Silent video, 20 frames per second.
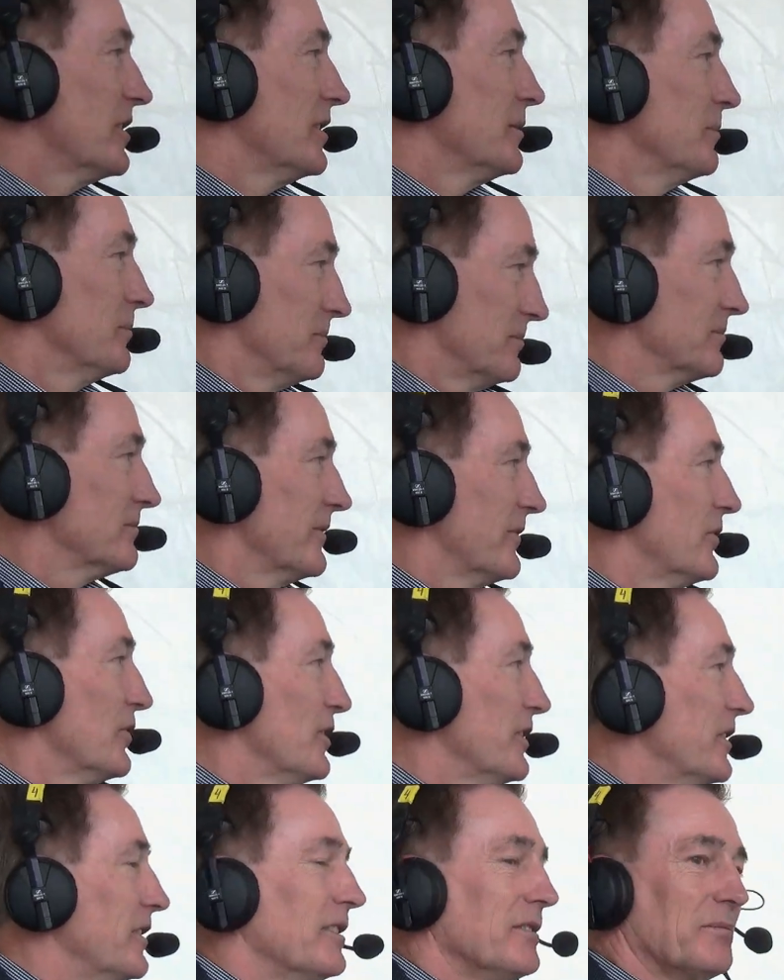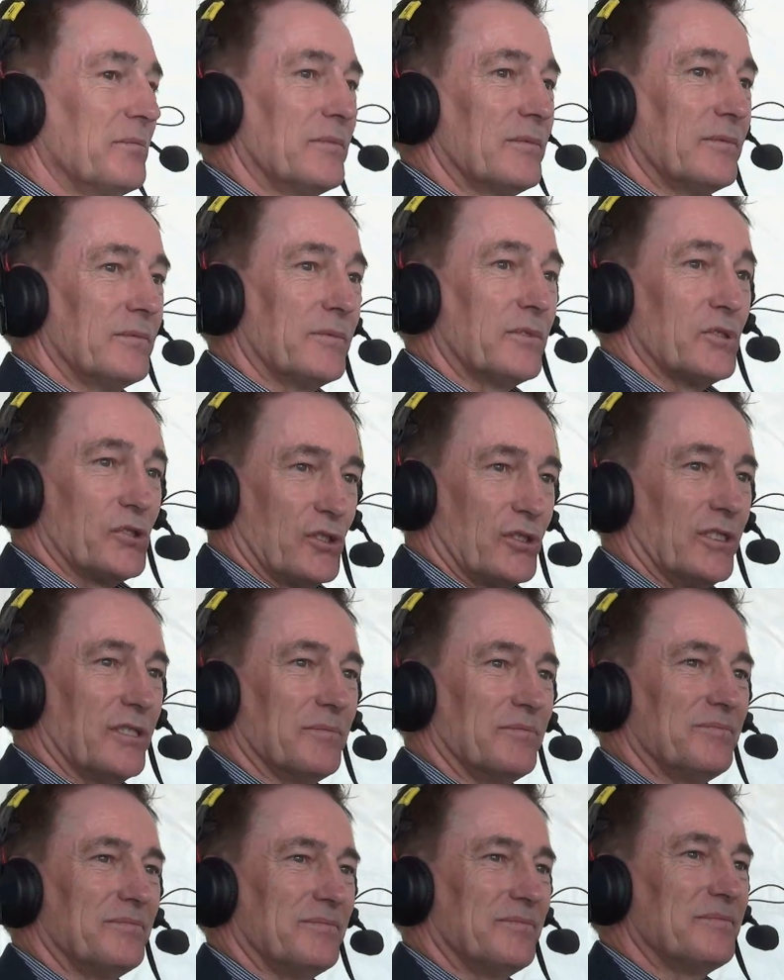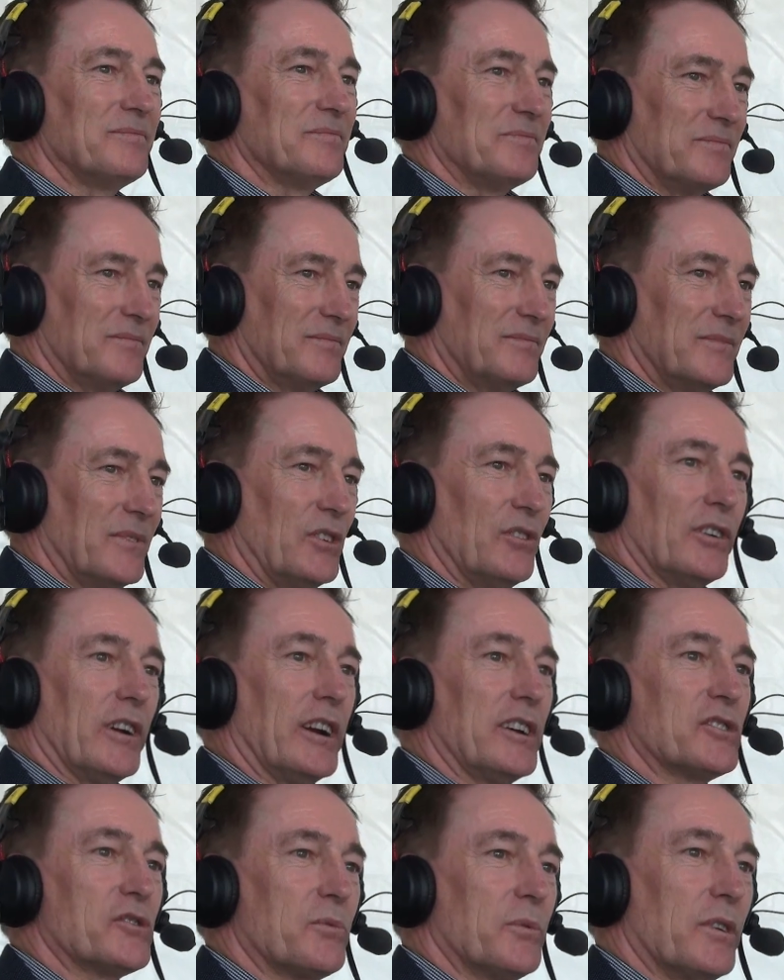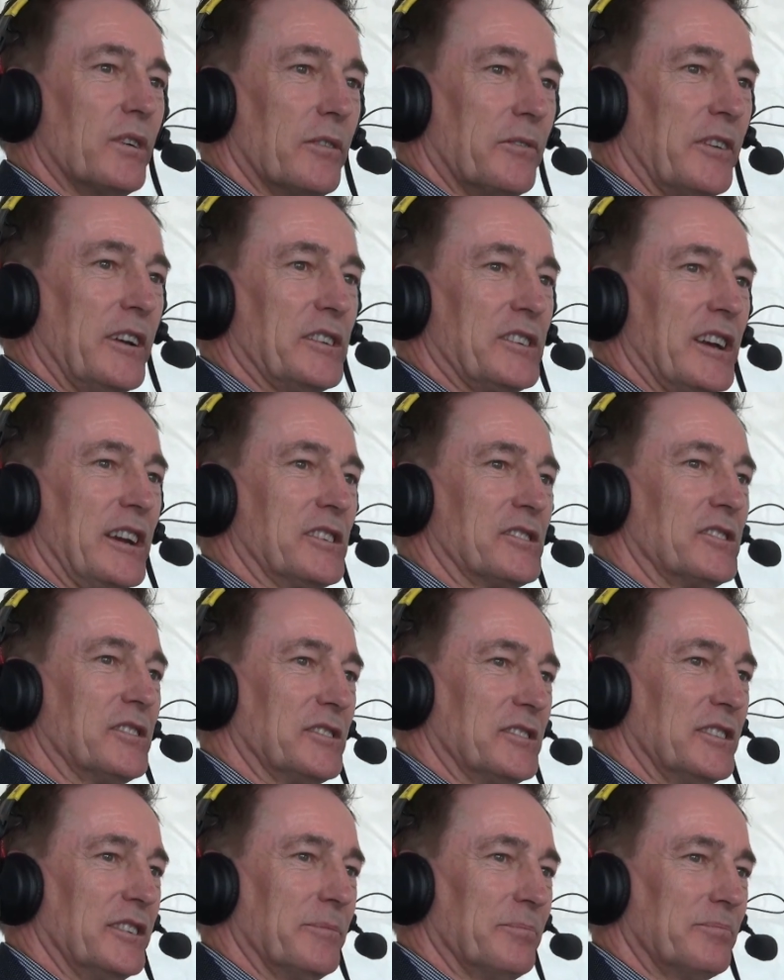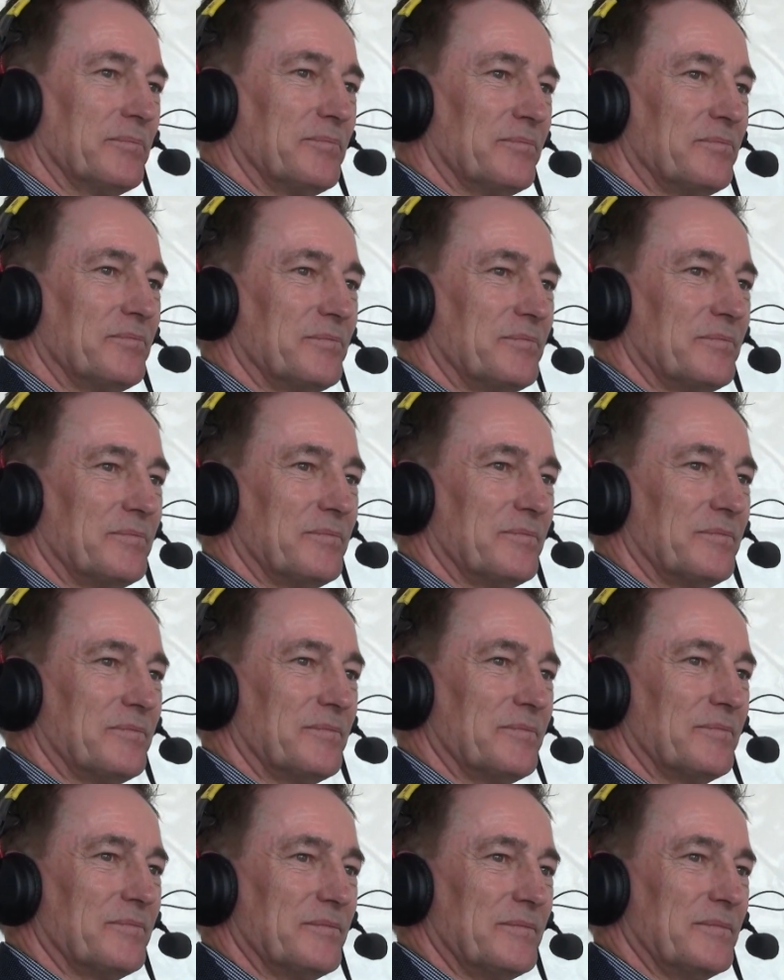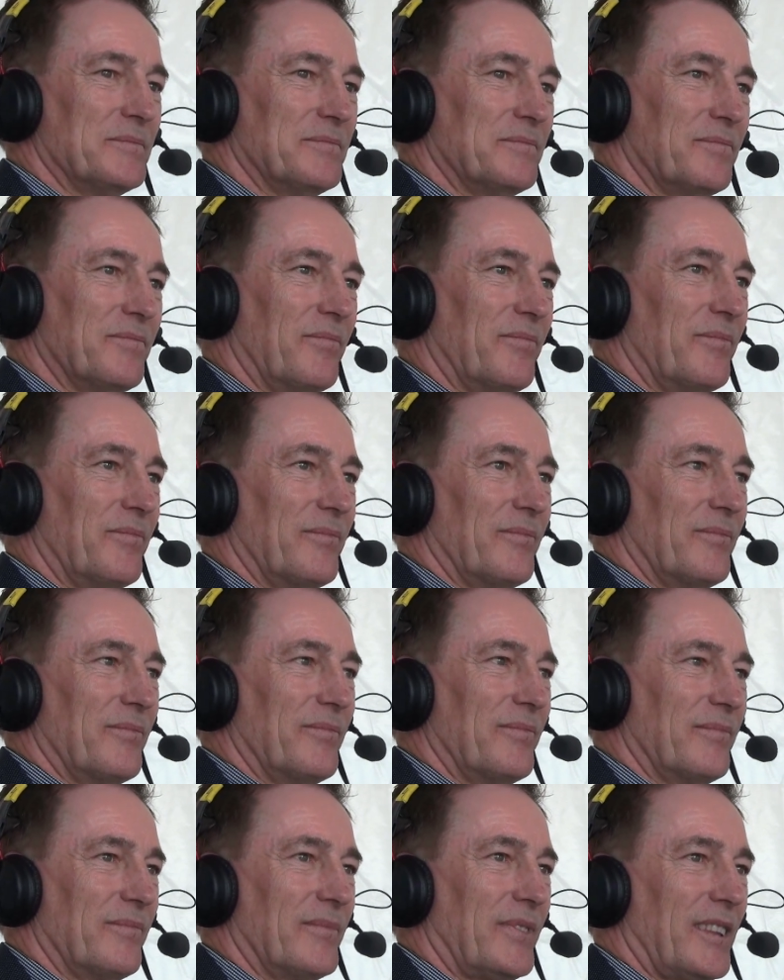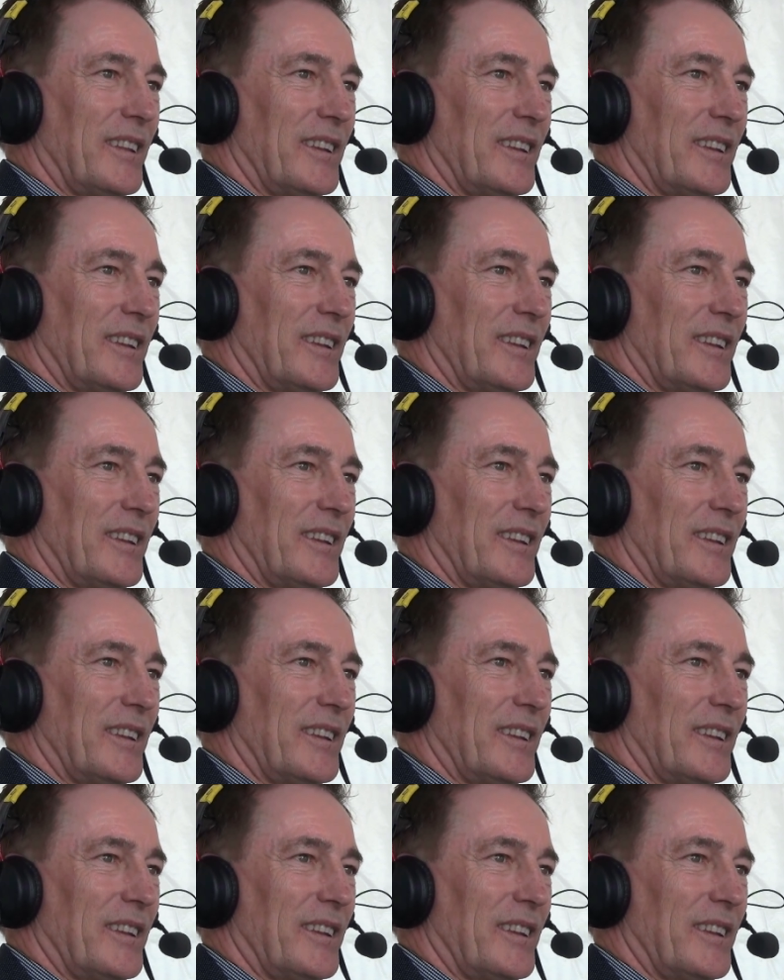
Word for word: job filling in. Yes, you did, absolutely. You guys were I was out with team. Kraut for lunch the other day, and Wally,